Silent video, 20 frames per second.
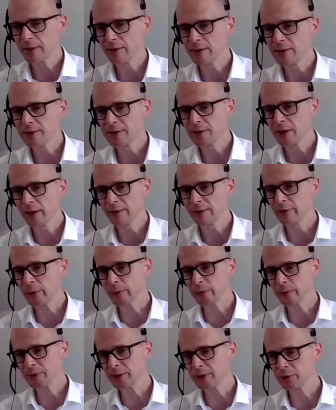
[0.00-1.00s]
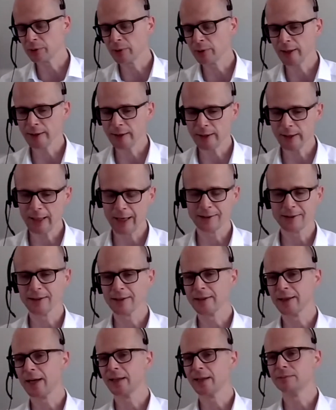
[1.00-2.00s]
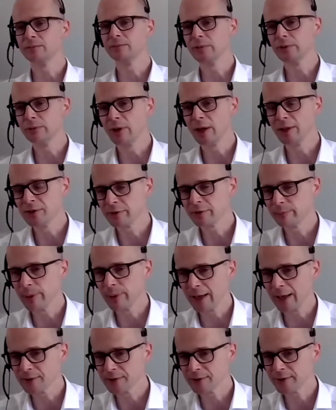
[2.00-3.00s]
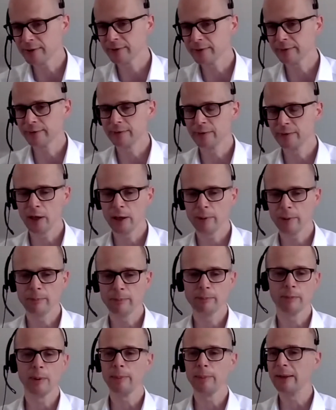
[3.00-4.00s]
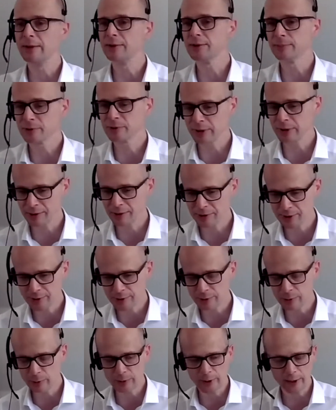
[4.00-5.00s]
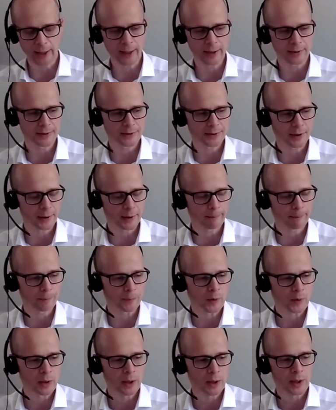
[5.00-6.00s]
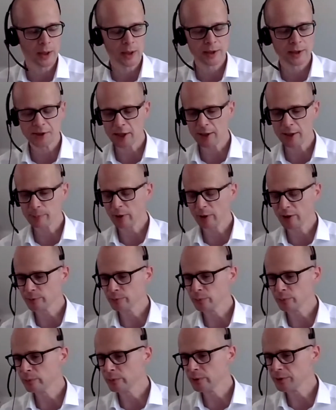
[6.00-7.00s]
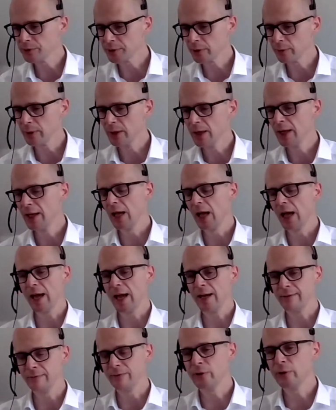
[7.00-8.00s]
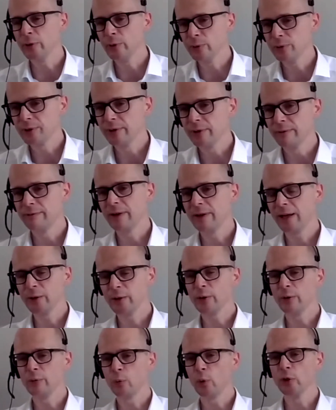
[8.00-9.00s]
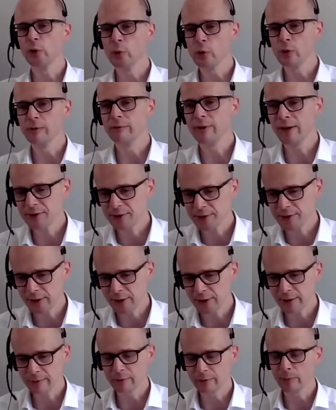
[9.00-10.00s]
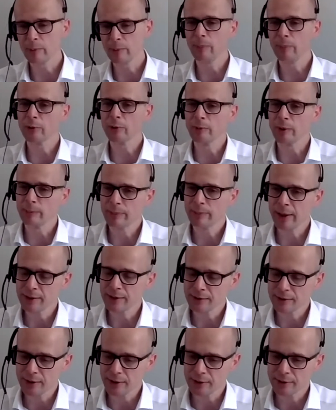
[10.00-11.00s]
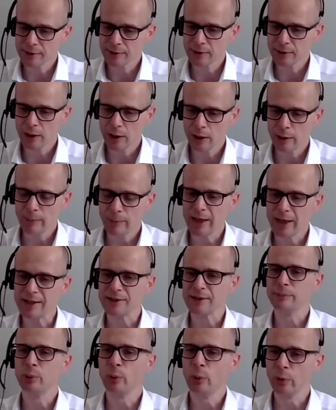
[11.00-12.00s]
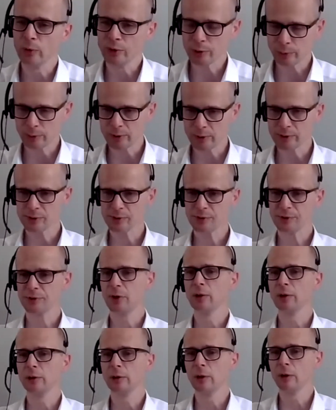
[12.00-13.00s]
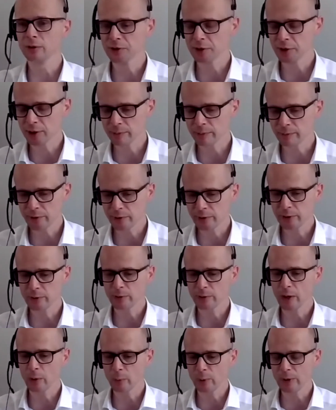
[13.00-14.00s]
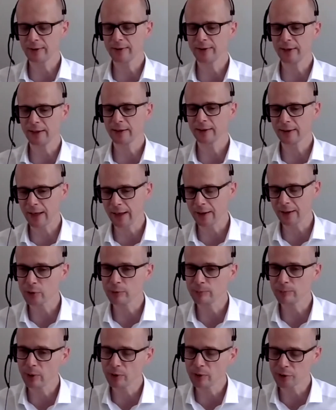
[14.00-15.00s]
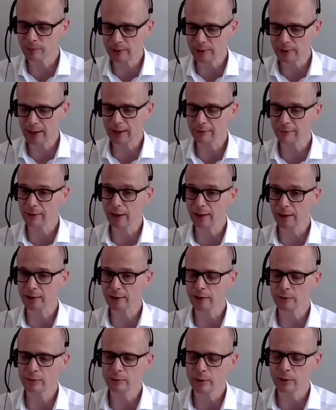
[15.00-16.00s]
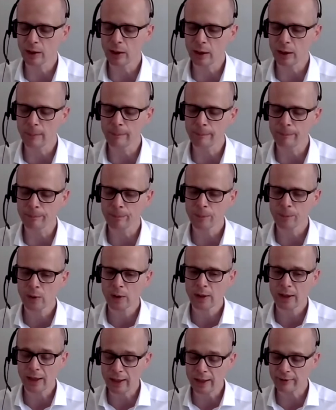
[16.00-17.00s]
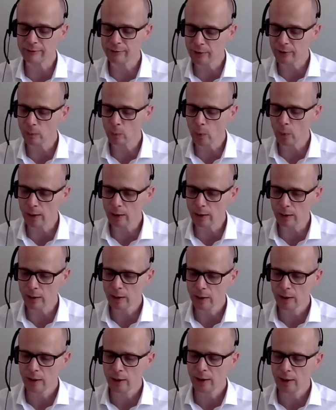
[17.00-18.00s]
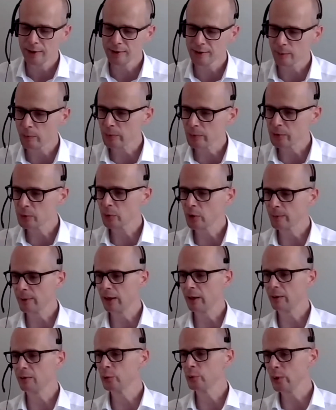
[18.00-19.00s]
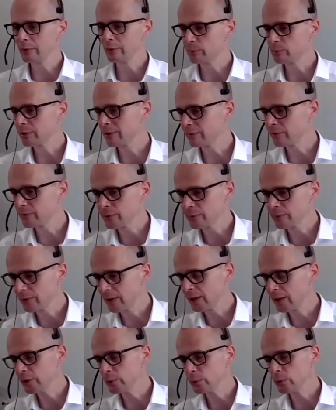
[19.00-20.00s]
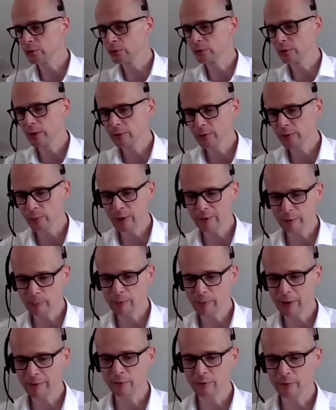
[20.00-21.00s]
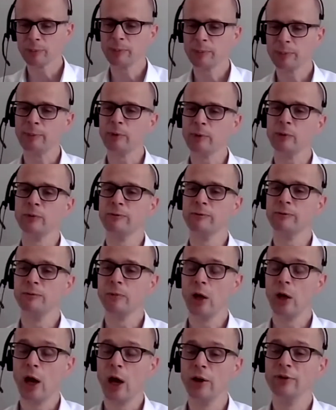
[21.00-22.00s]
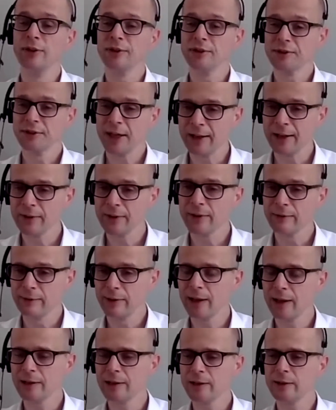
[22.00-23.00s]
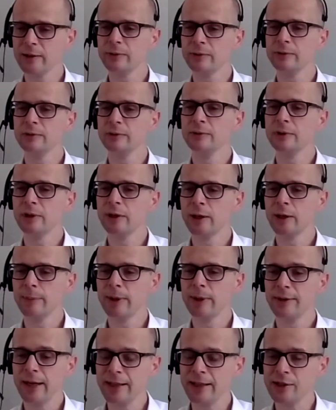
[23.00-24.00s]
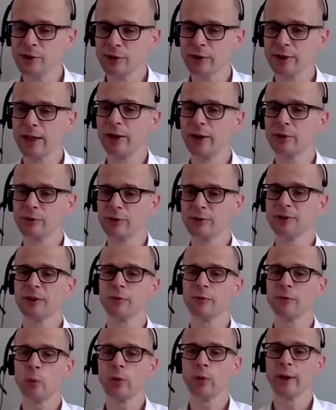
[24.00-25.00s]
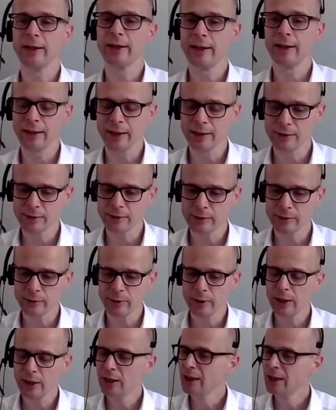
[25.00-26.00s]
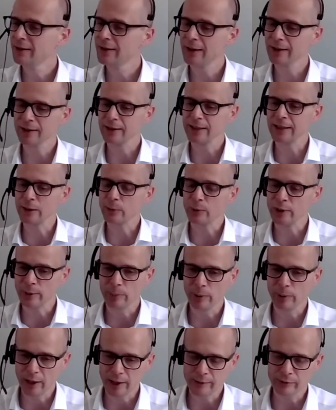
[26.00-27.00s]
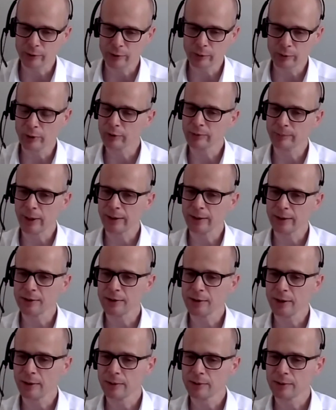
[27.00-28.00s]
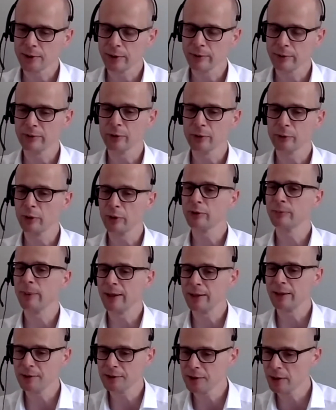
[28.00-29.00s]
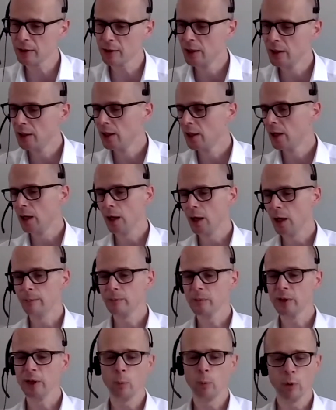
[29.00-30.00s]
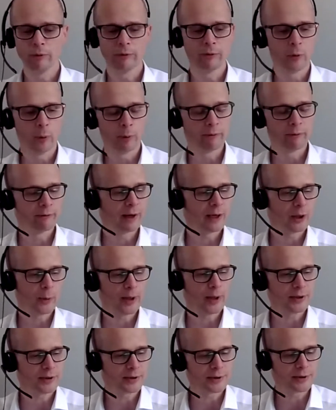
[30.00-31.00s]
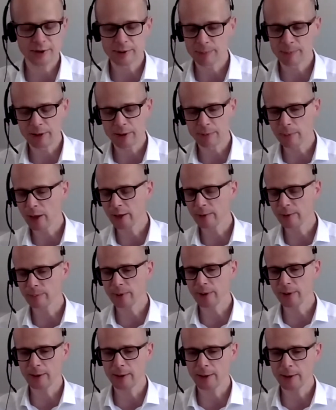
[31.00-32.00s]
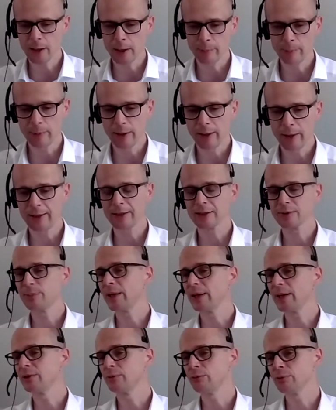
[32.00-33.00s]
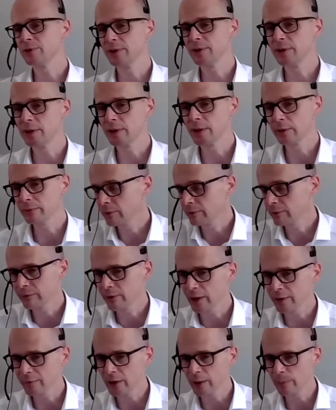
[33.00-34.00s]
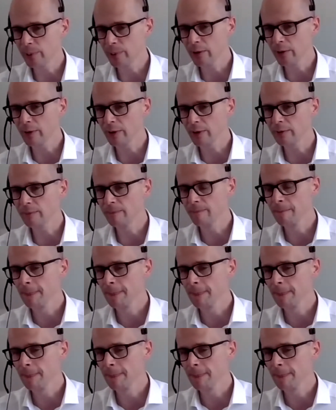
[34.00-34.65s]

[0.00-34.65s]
is high frequency trading. Add to that the rise of passive momentum strategies looking at share price movement. So a view to the value of what you are investing in from a bottom-up basis is important to us on a long-term view, and we think that could possibly add value if done well. So when we talk about, do we have a preference for value or growth, we have a preference for people who understand the value and nature and characteristic of what they're getting into. That can equally apply for a growth manager. So for a growth manager, one form of valuation discipline might be an expected return over a 5-year period.